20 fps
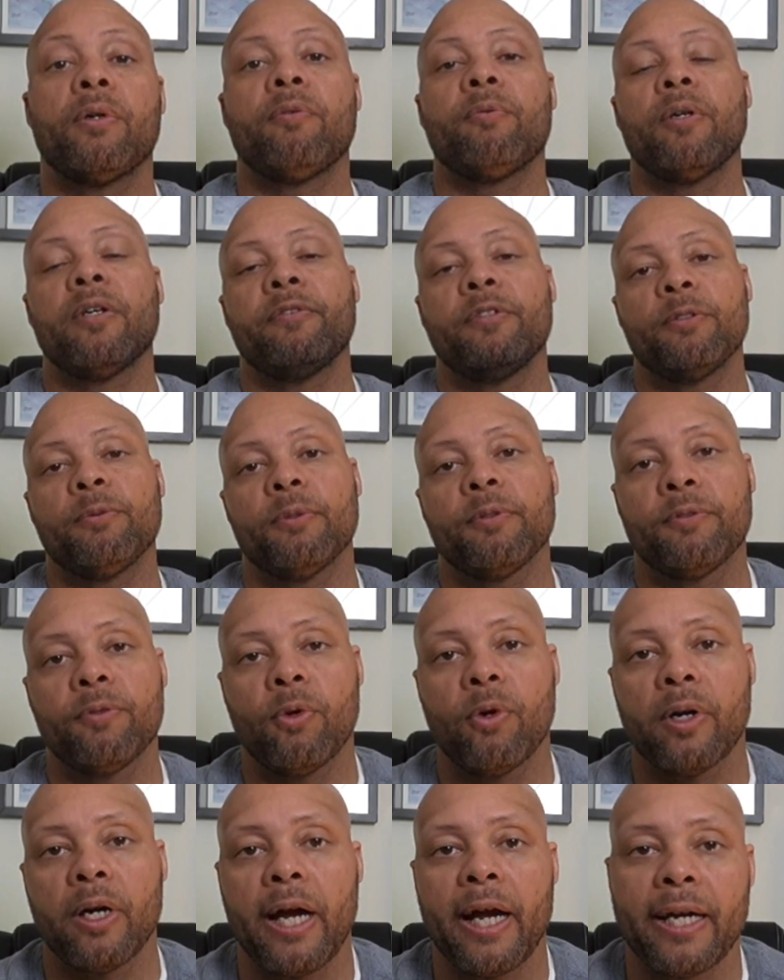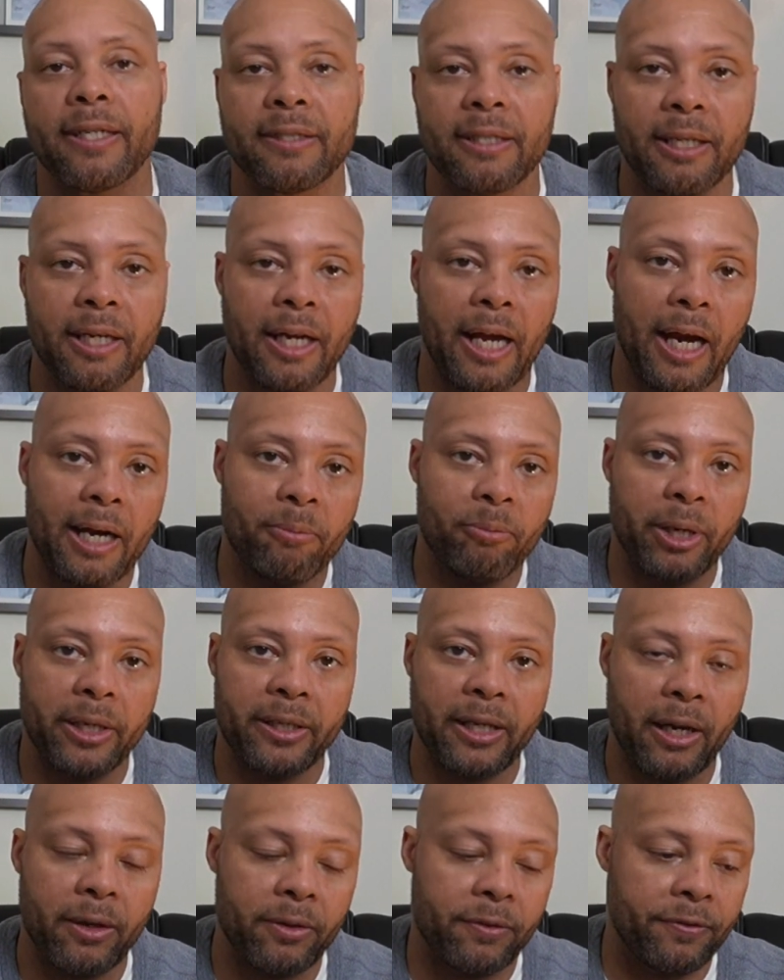one of these before, I actually kind of break
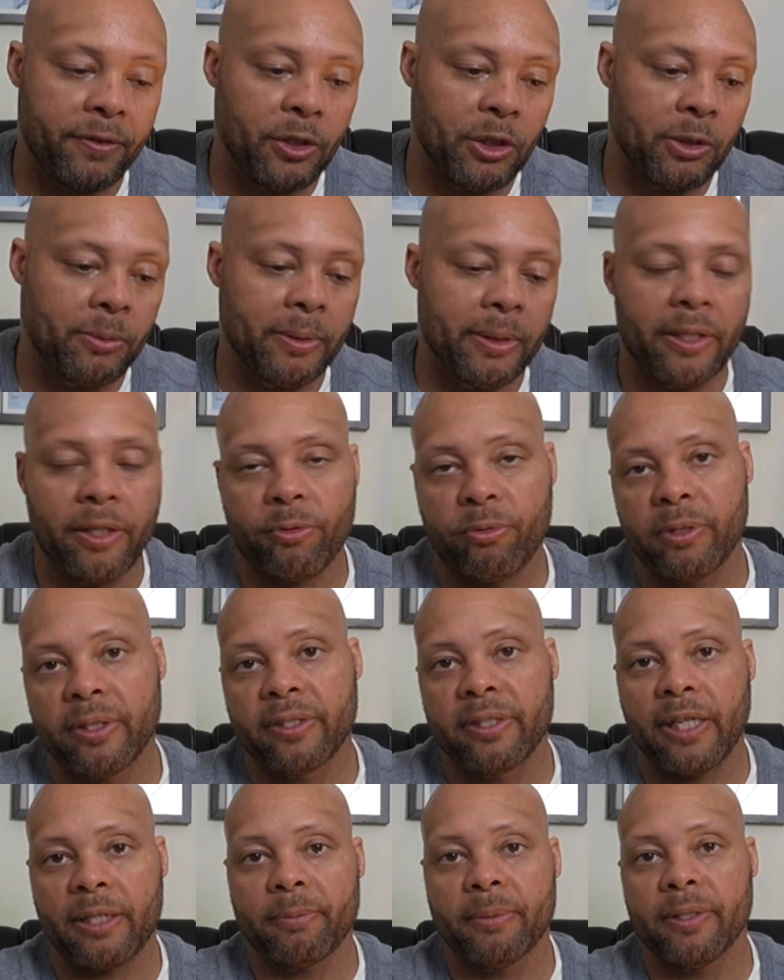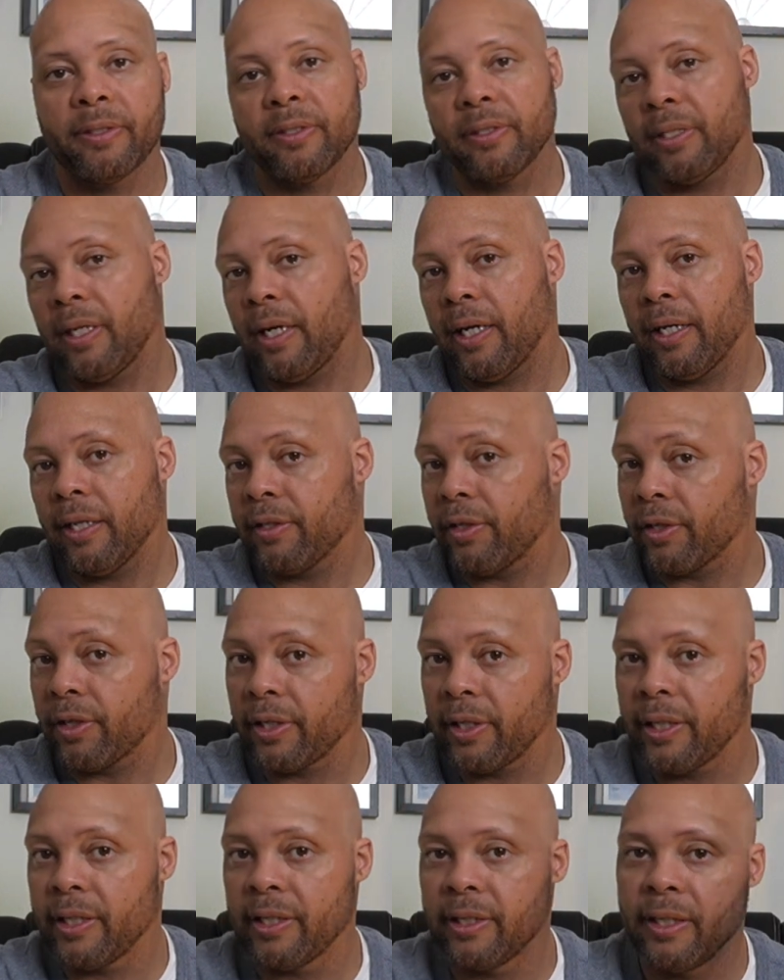down the film into 3 segments: the
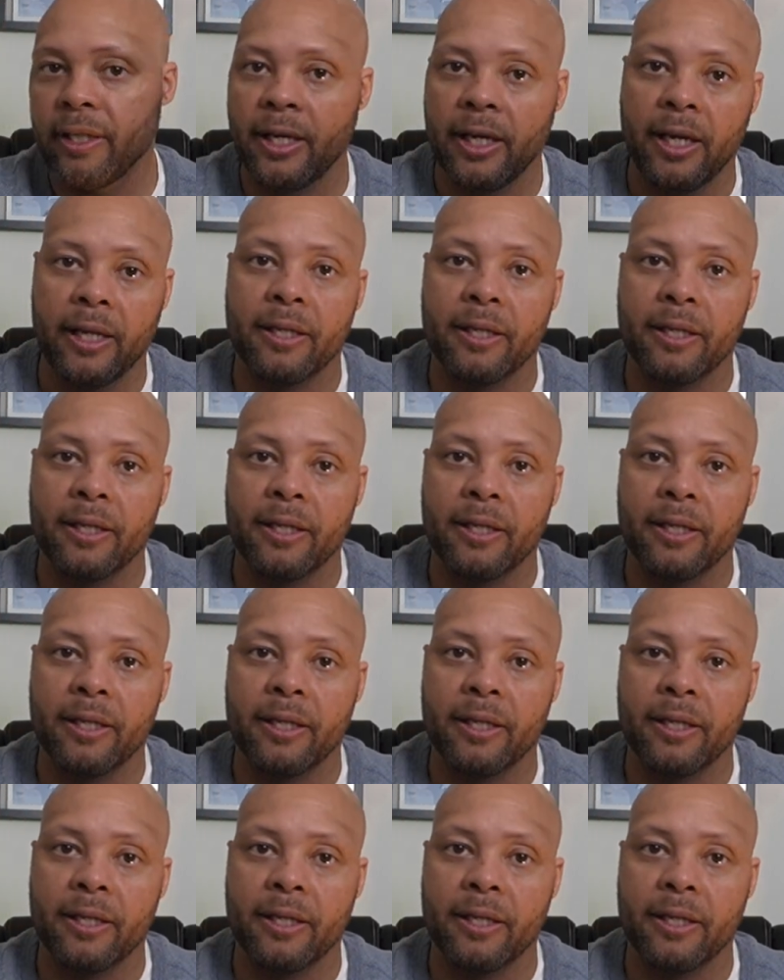good,